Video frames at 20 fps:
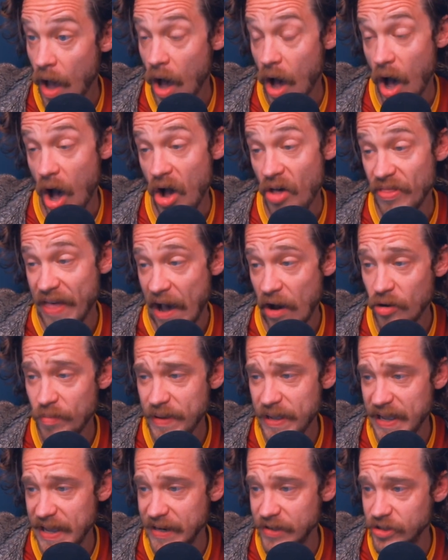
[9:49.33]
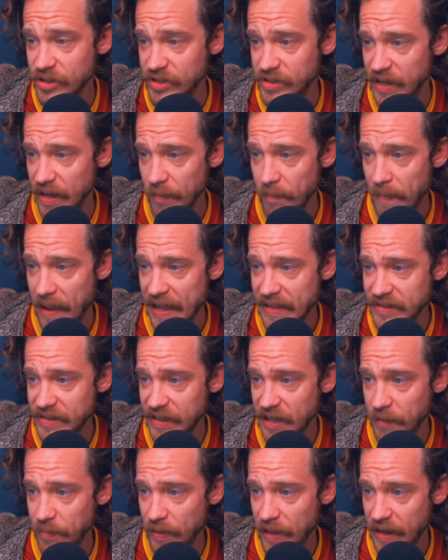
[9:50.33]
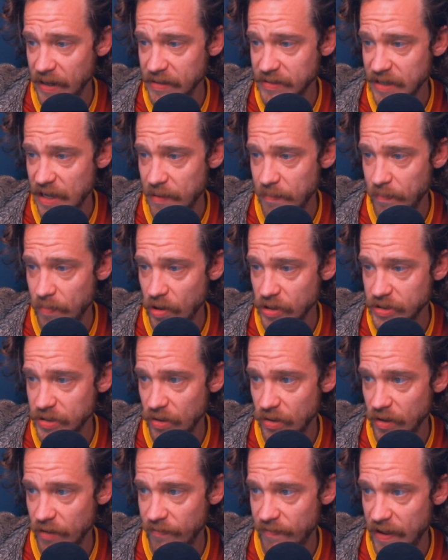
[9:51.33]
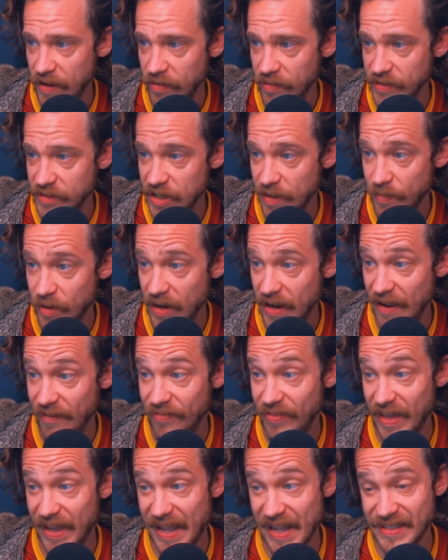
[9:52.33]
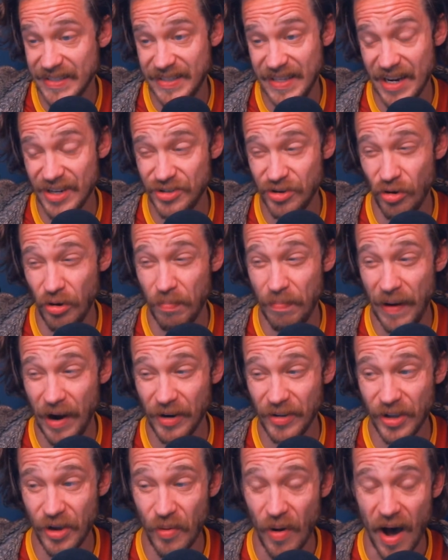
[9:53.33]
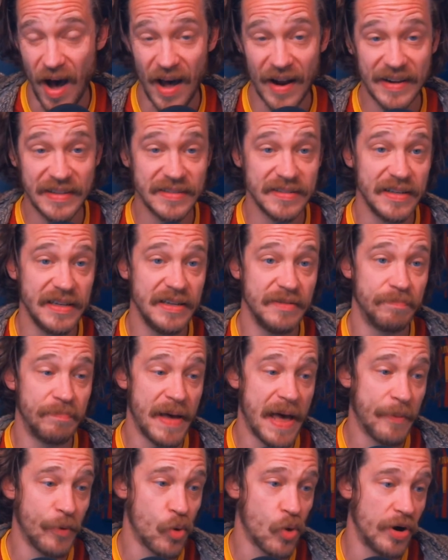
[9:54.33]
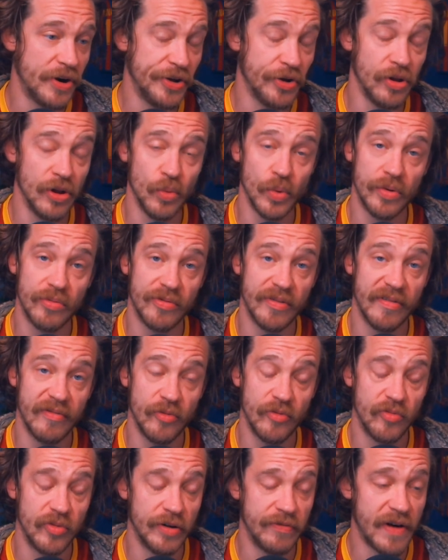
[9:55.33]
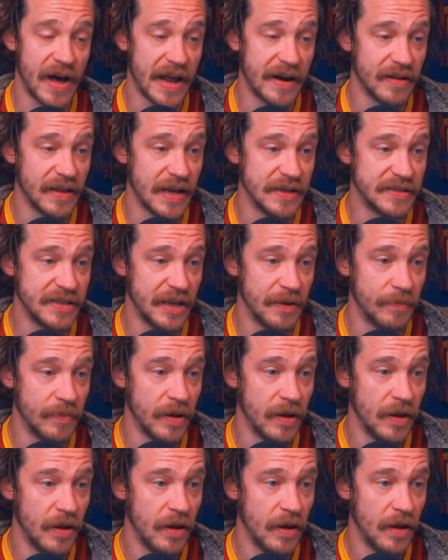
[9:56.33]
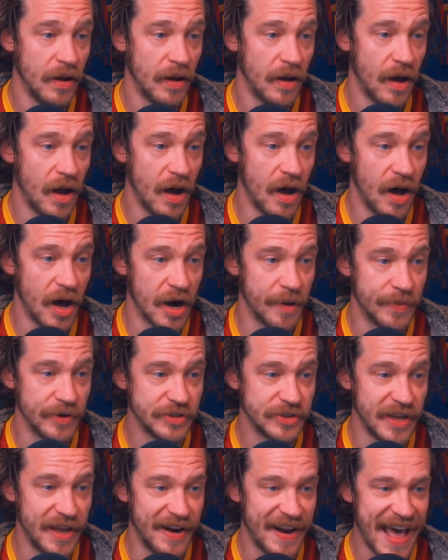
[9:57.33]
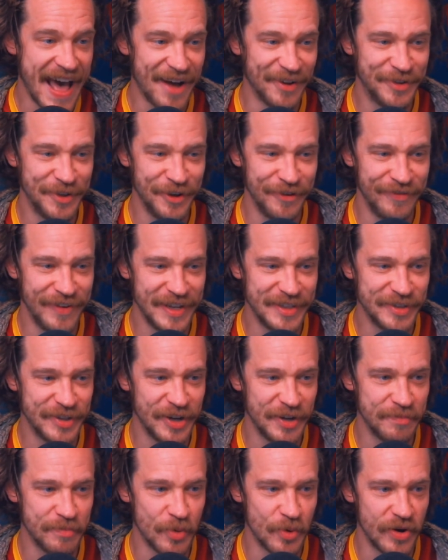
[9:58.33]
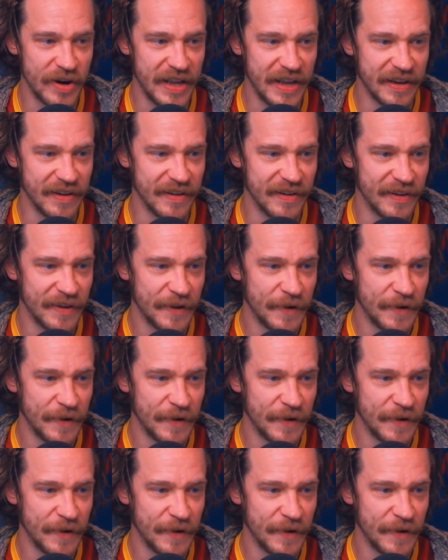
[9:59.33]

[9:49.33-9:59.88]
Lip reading: Oh, that would be interesting. Man City planning to sign Barcelona defender this summer. If they get Sergio Roberto, honestly, Pep Guardiola would revitalize him. 100%. How to vids. Good morning.